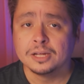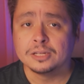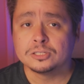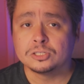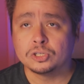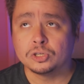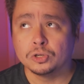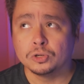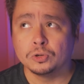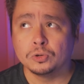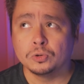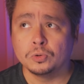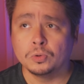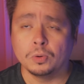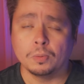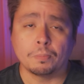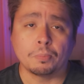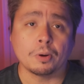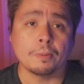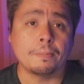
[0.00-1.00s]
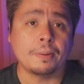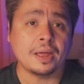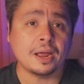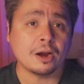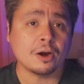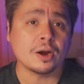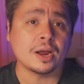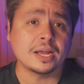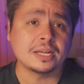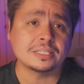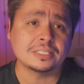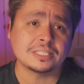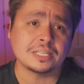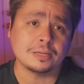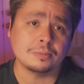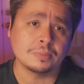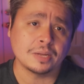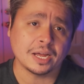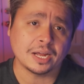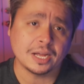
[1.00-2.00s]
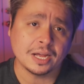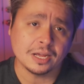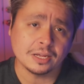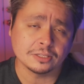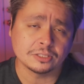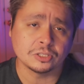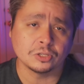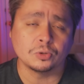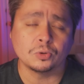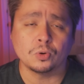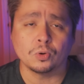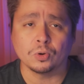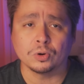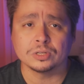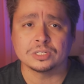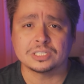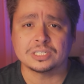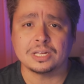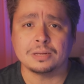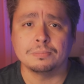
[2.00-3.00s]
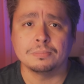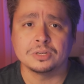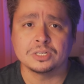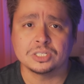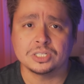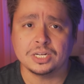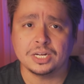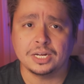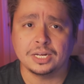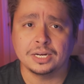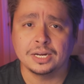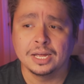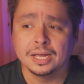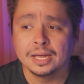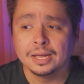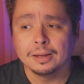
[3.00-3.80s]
to prepare a Steam Deck console or a Steam machine.